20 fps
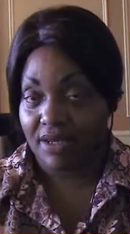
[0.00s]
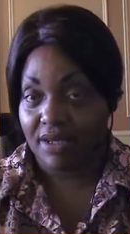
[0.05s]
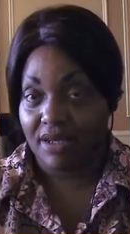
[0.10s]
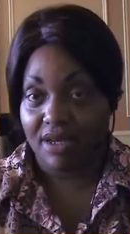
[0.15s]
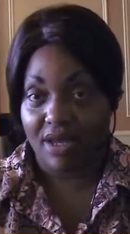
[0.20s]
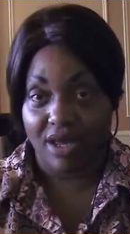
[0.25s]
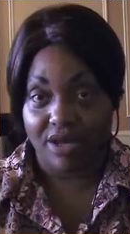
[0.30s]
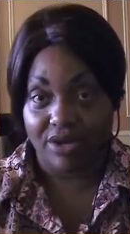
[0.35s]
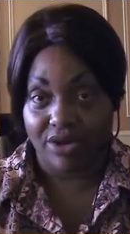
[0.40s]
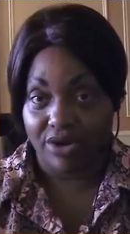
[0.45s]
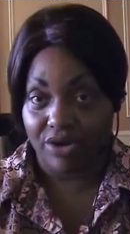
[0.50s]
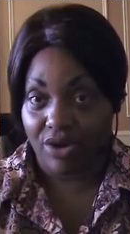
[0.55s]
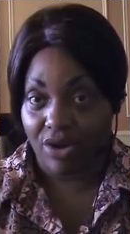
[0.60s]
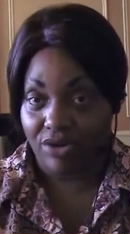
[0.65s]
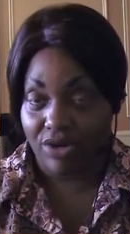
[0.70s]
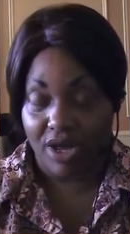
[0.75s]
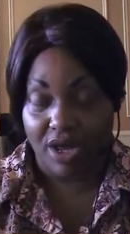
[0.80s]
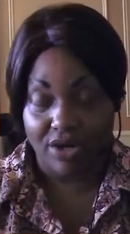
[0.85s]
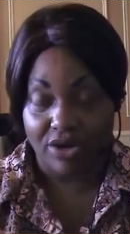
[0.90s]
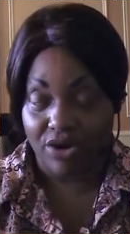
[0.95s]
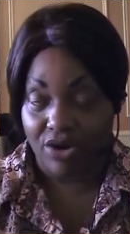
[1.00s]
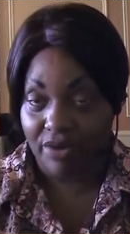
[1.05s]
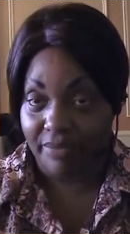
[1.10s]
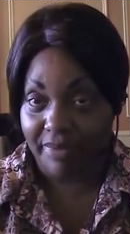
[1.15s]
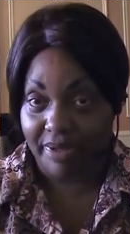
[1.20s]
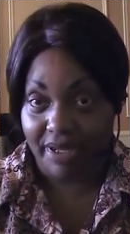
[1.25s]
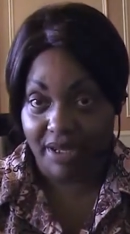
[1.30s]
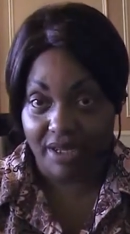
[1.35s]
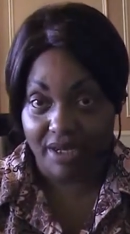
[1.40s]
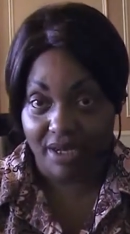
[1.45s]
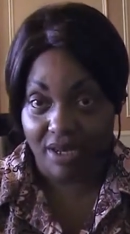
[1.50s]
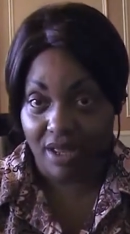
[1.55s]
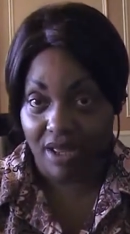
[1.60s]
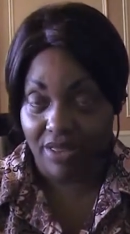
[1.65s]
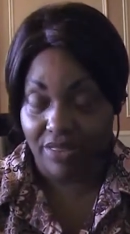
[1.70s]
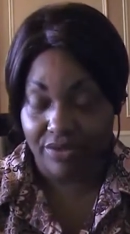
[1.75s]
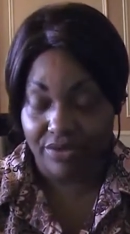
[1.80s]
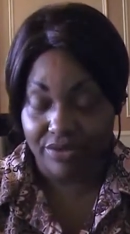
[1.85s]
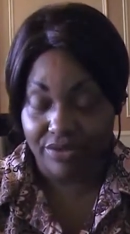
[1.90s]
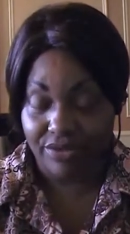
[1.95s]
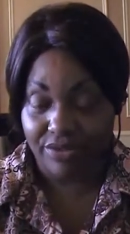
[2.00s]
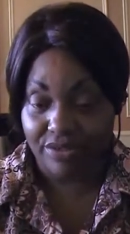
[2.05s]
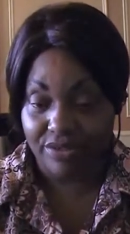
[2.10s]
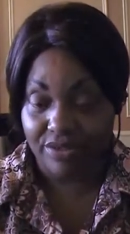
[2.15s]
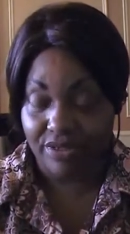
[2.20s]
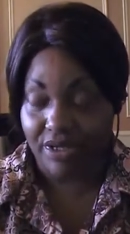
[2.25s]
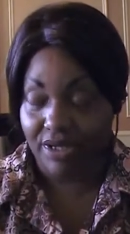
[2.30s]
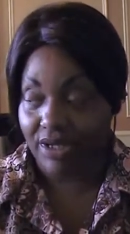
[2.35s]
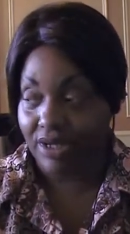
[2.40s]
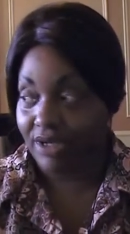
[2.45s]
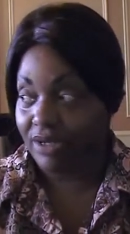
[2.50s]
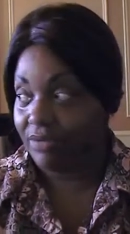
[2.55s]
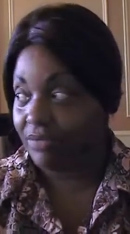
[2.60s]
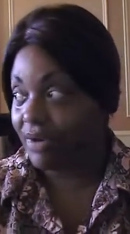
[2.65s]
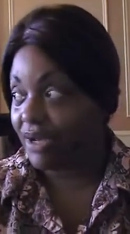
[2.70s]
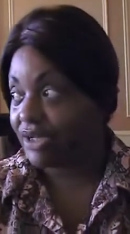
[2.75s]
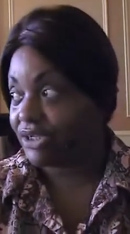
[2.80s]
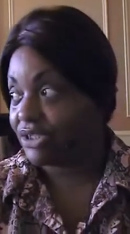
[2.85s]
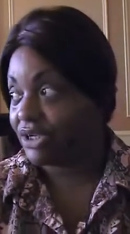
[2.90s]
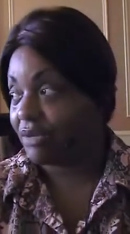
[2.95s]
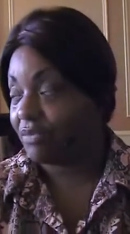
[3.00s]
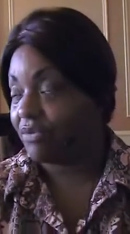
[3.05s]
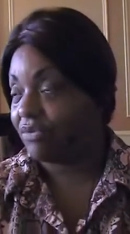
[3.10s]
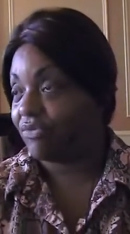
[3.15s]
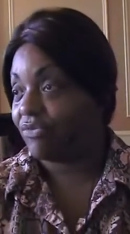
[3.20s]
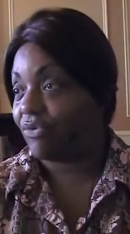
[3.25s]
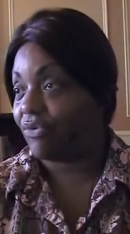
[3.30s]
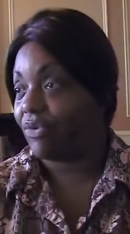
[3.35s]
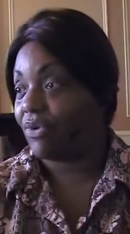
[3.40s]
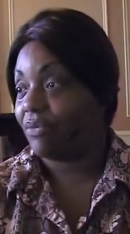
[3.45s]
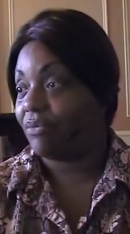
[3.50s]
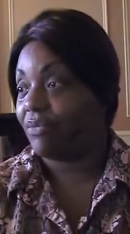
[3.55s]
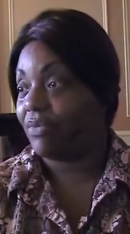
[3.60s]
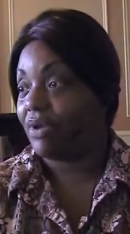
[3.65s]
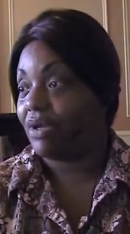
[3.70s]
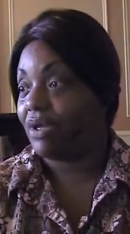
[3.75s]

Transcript: not, not harming in others in any way, shape, or form.